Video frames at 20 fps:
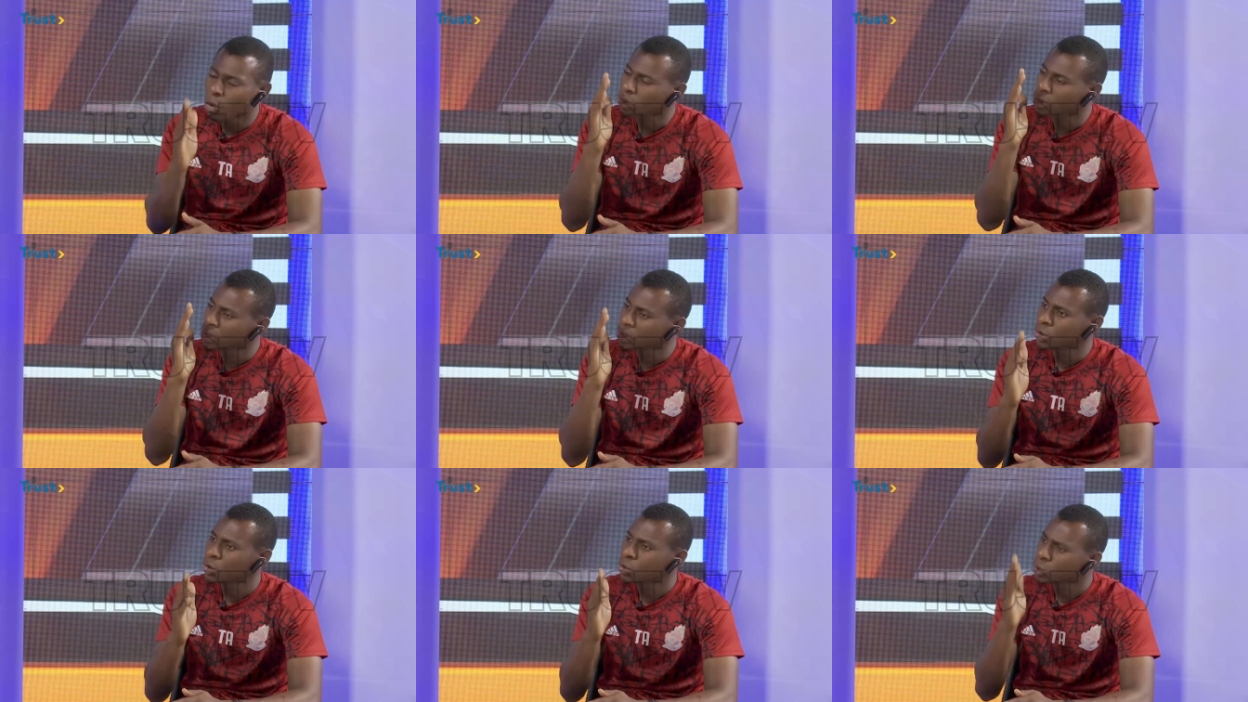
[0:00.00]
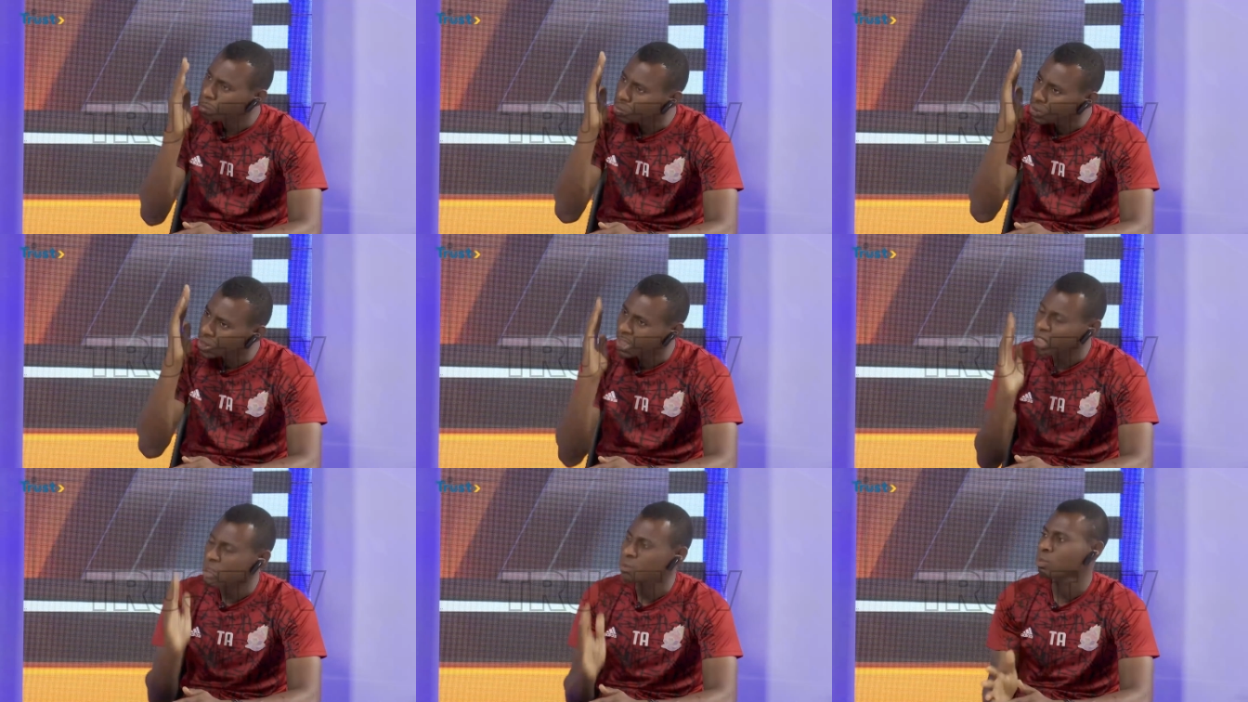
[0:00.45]
body should
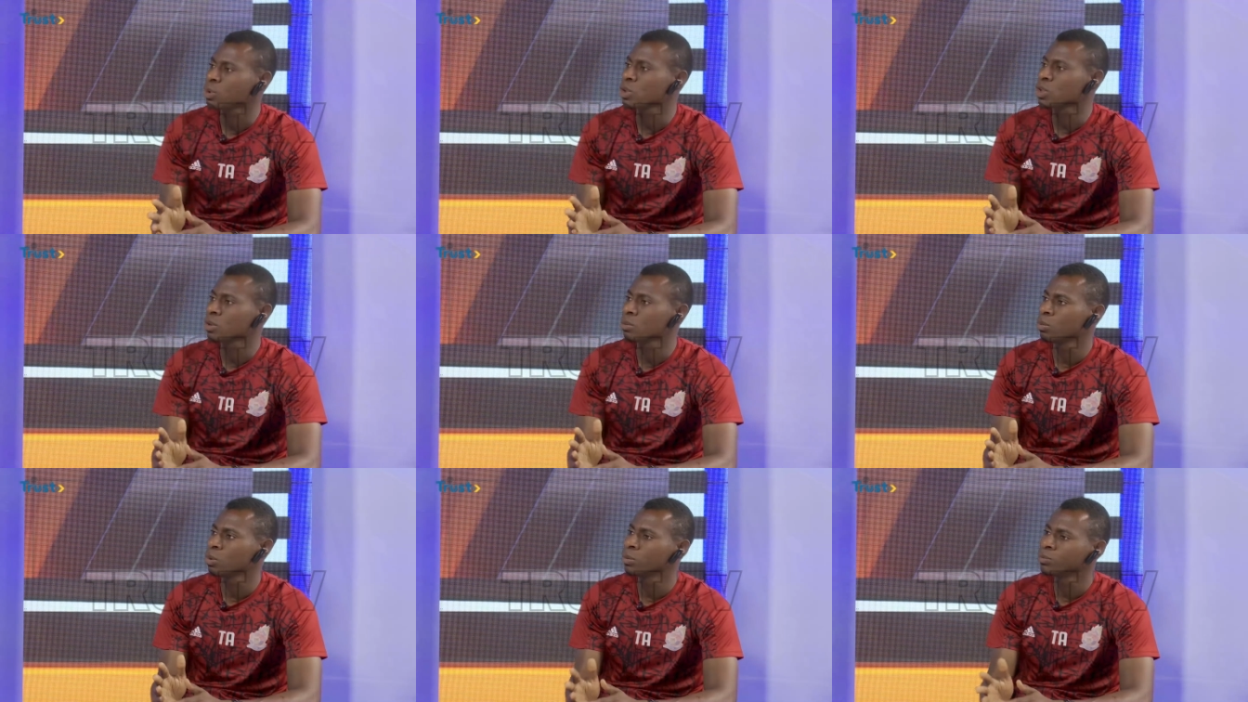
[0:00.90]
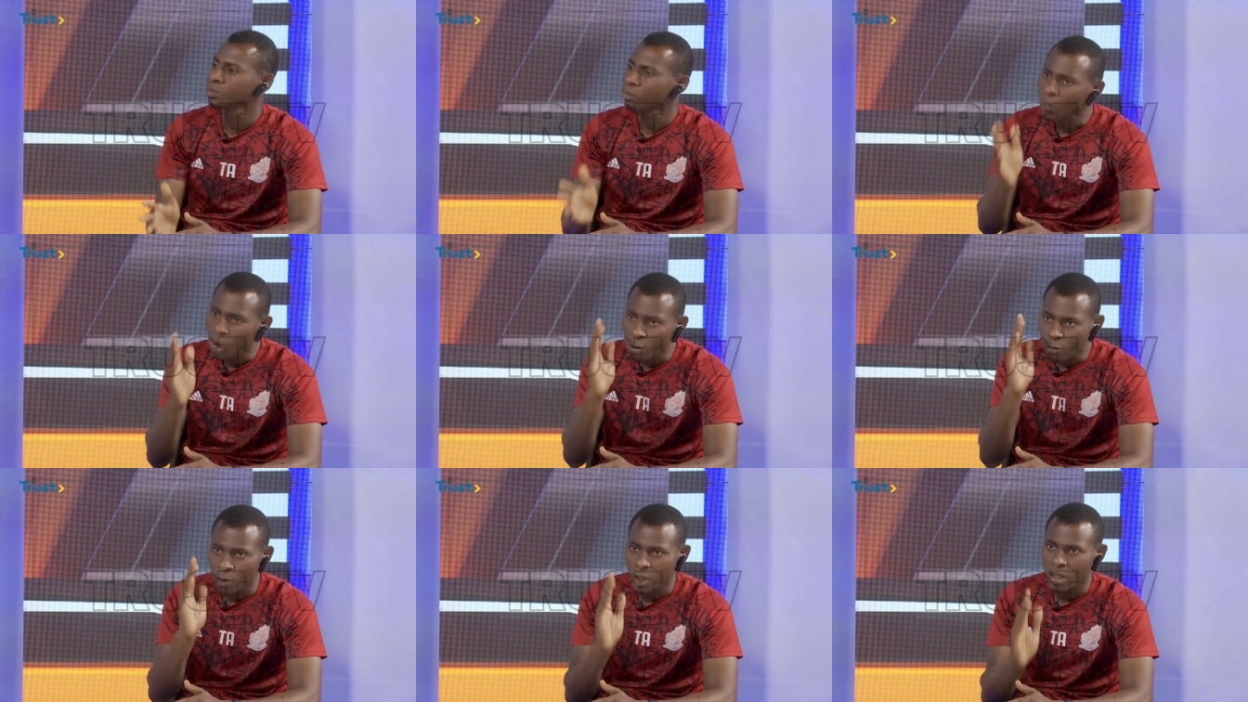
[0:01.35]
be responsible
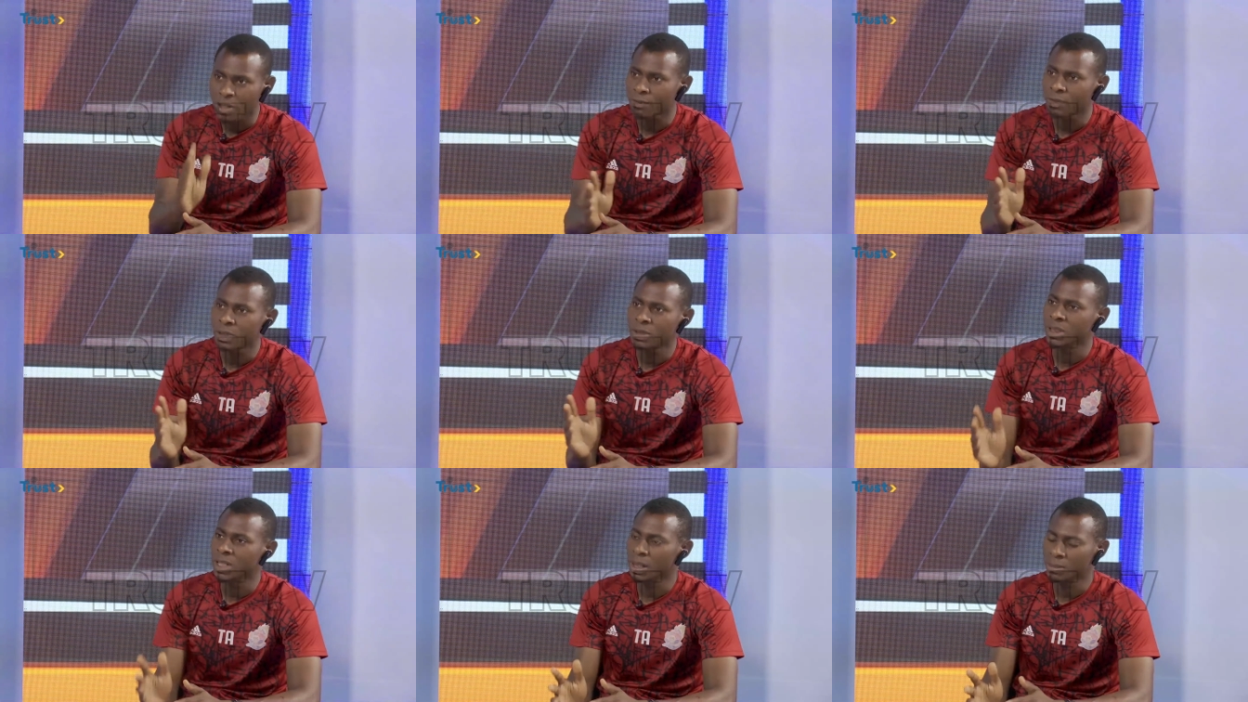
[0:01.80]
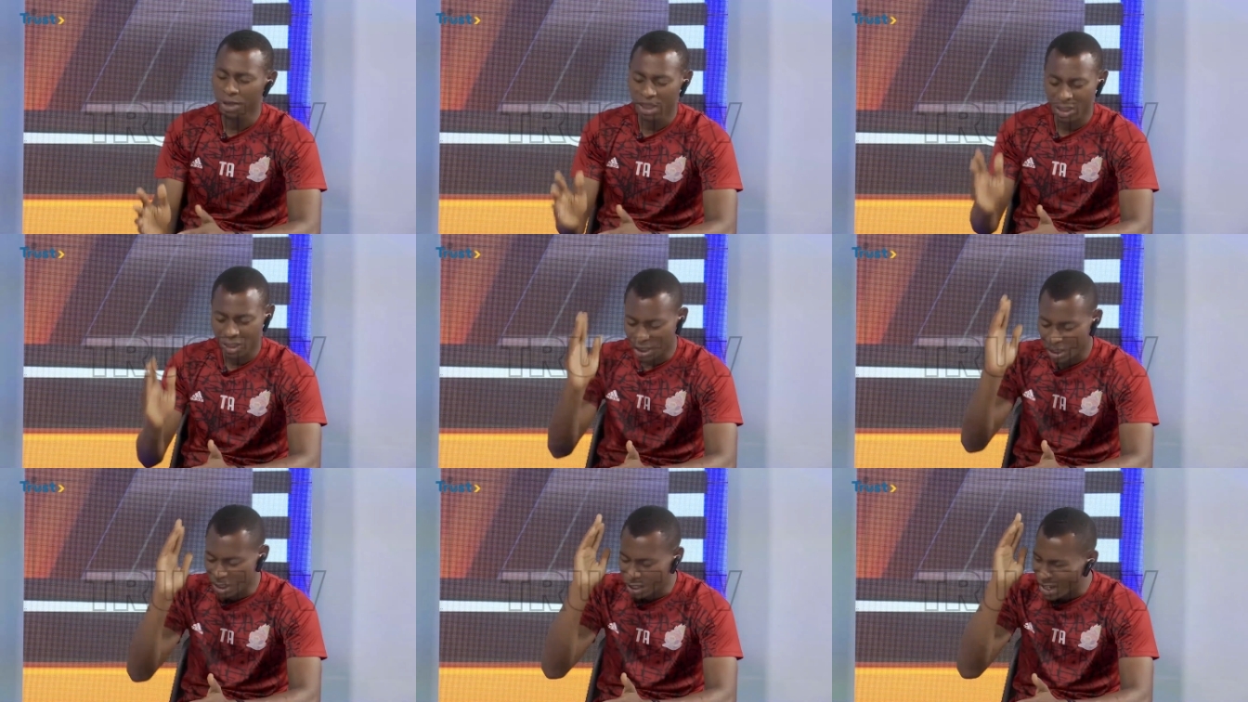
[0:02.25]
for referee
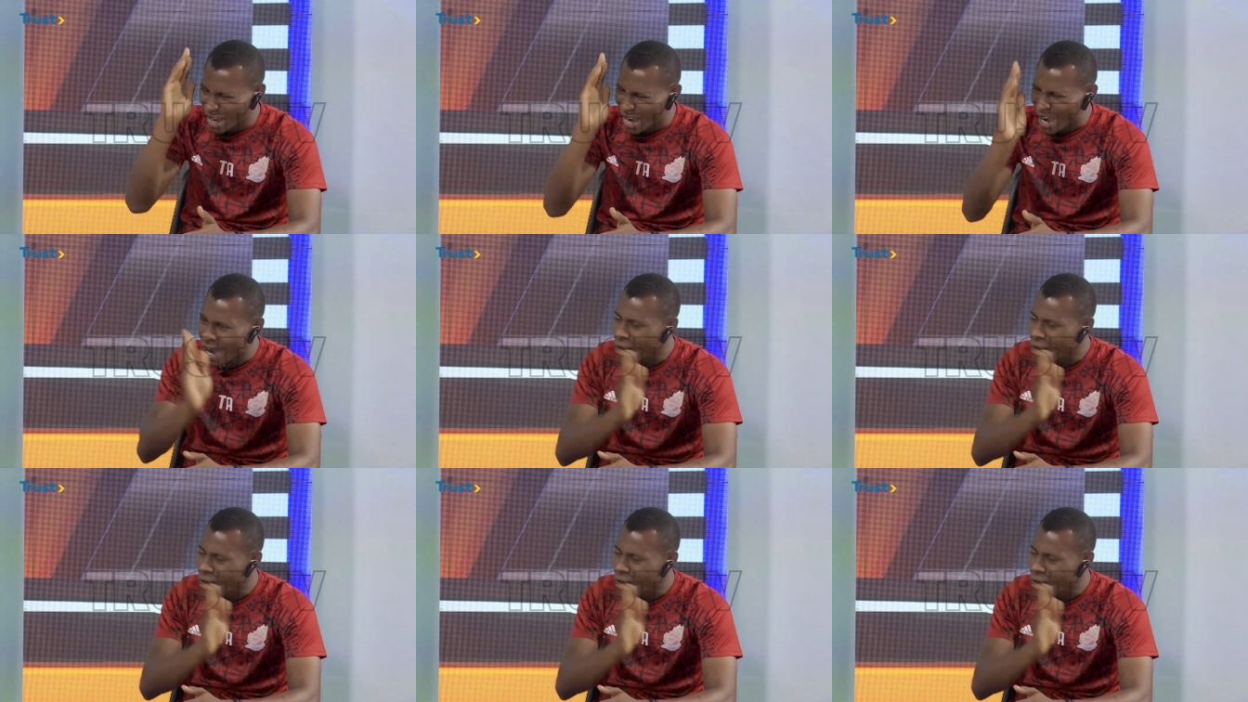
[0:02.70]
indemnity,